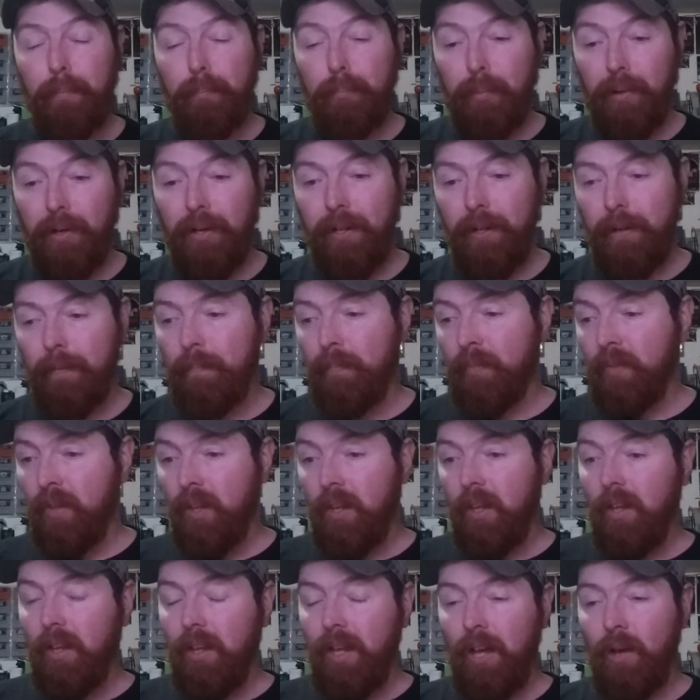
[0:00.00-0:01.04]
But
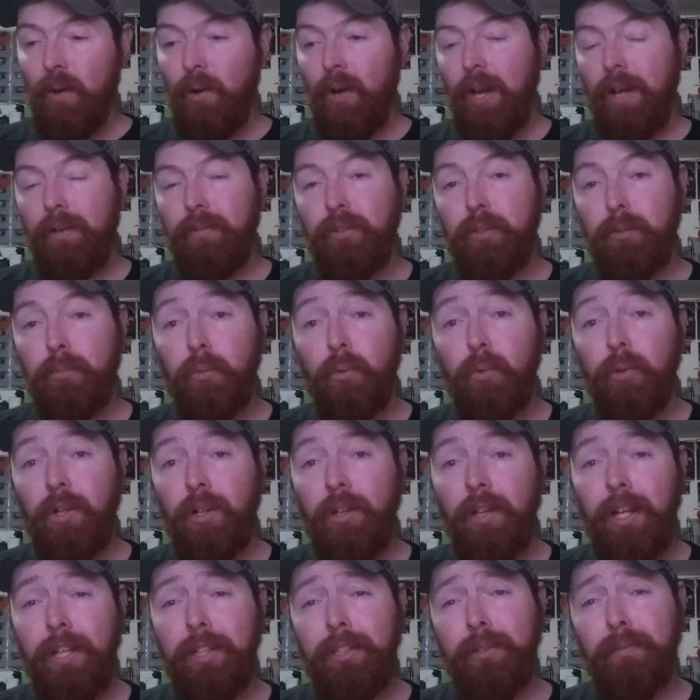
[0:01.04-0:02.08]
I'll have some more
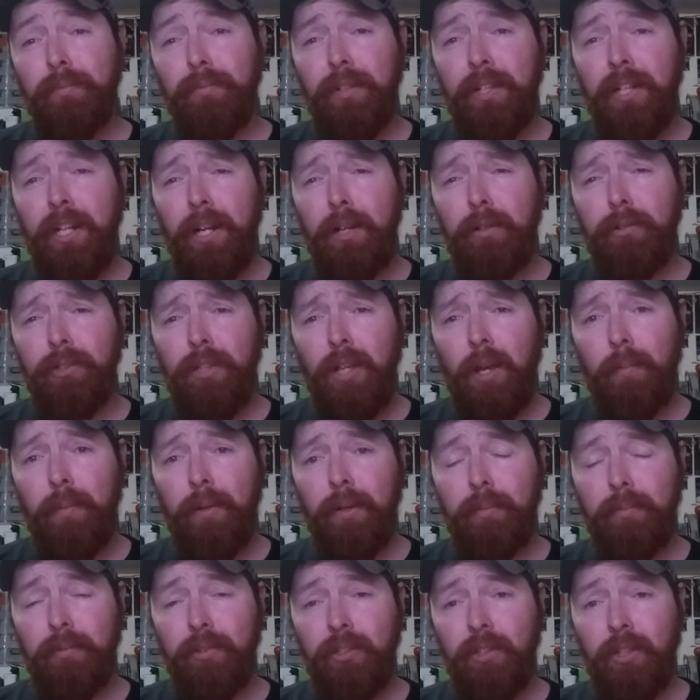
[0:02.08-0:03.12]
collection videos
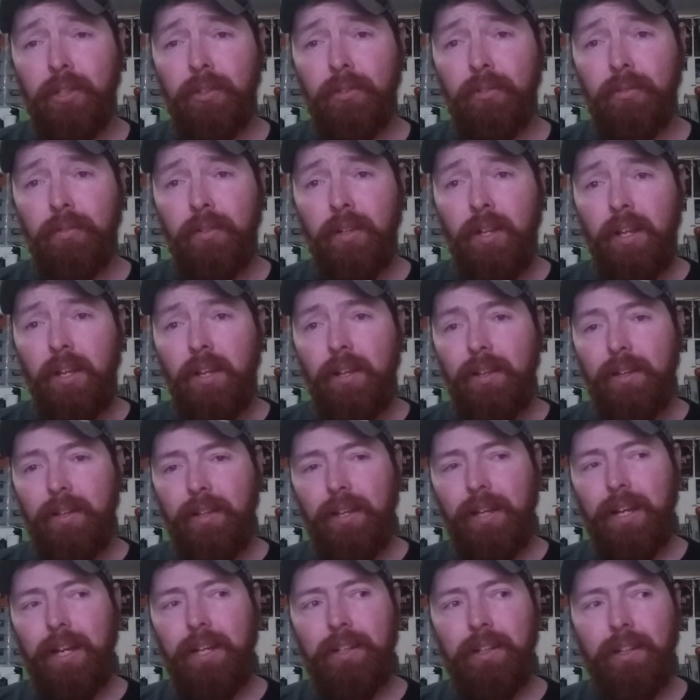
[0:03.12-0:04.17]
coming up soon.
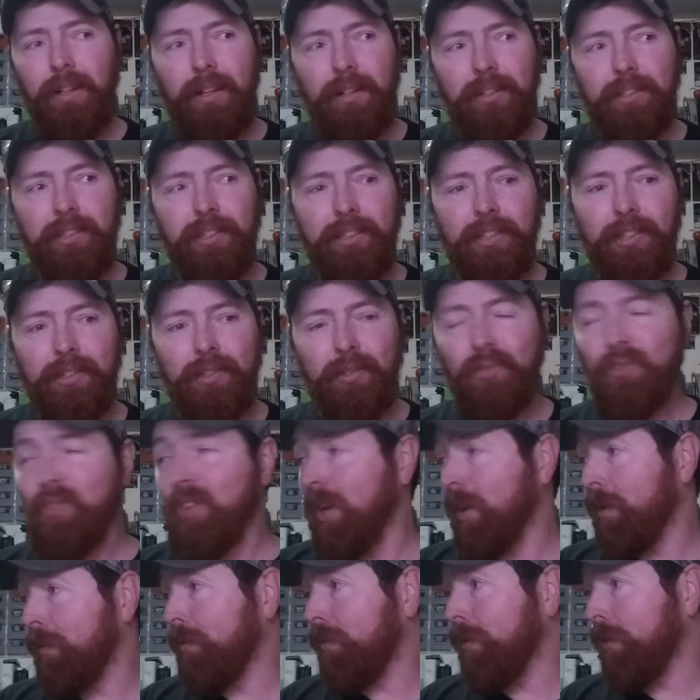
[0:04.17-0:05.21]
I got lots of
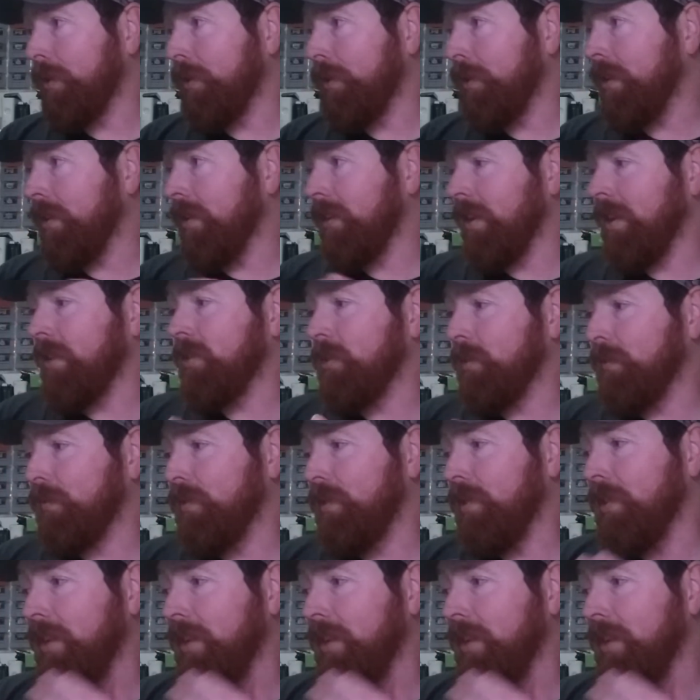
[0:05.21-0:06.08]
stuff here, lots of